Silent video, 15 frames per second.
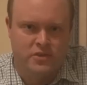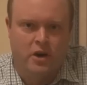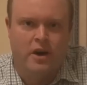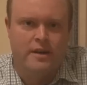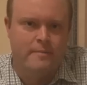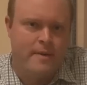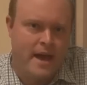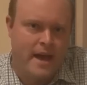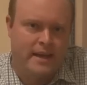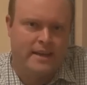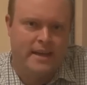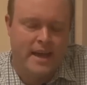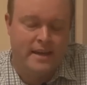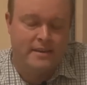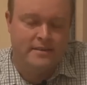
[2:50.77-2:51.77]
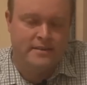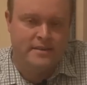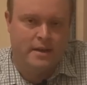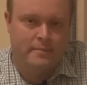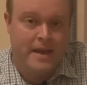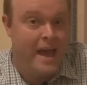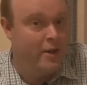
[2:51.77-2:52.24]
Dynamac and
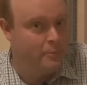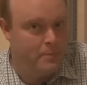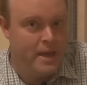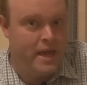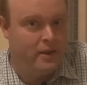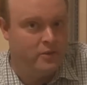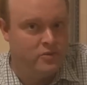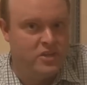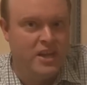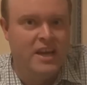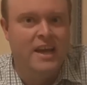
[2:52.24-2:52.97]
um, Outbound,